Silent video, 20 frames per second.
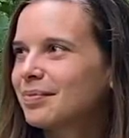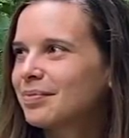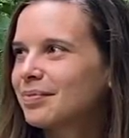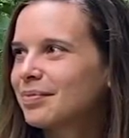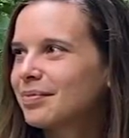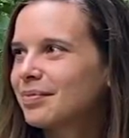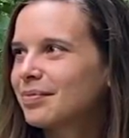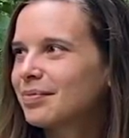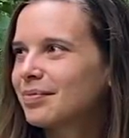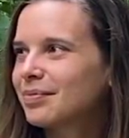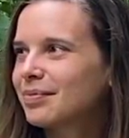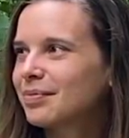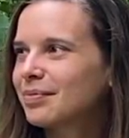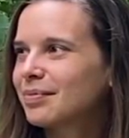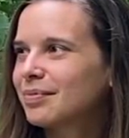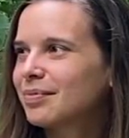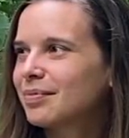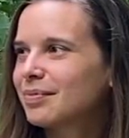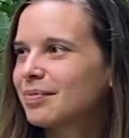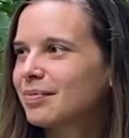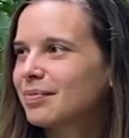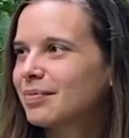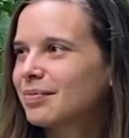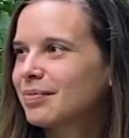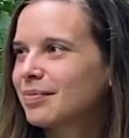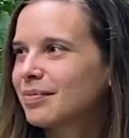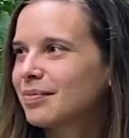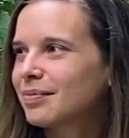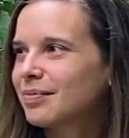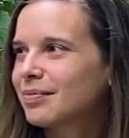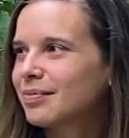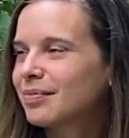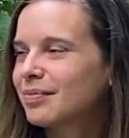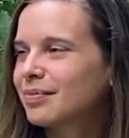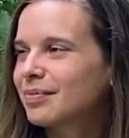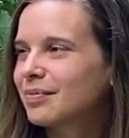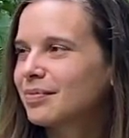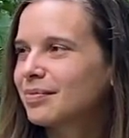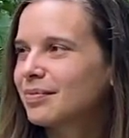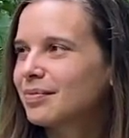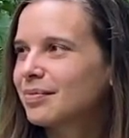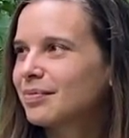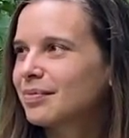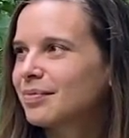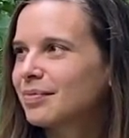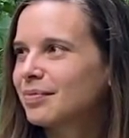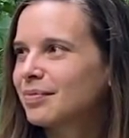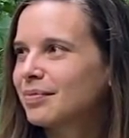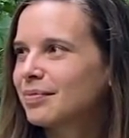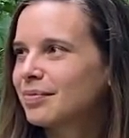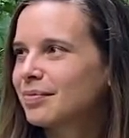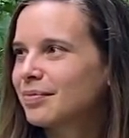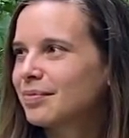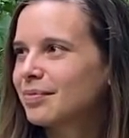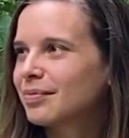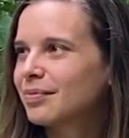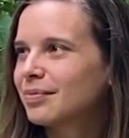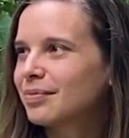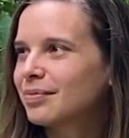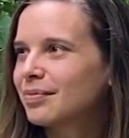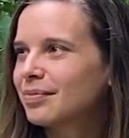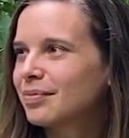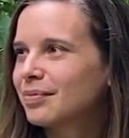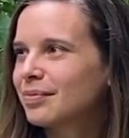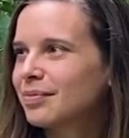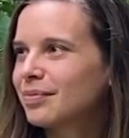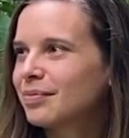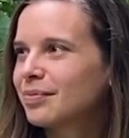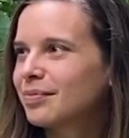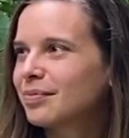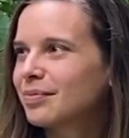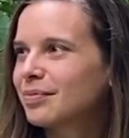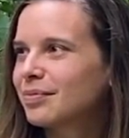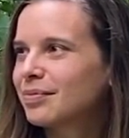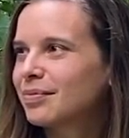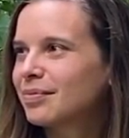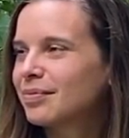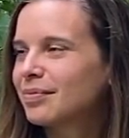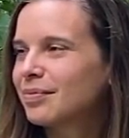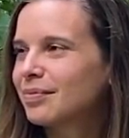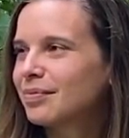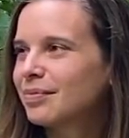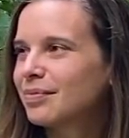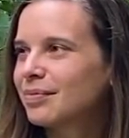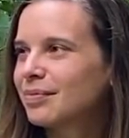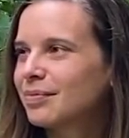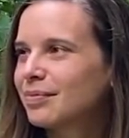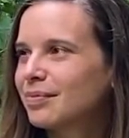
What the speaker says: (not speaking)